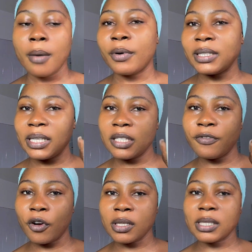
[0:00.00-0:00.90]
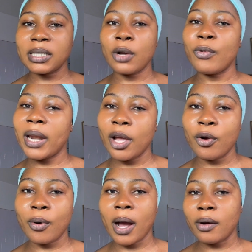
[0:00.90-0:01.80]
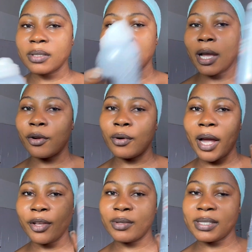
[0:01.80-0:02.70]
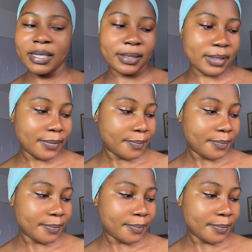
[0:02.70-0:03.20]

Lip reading: But this first, then when I go out, I use this.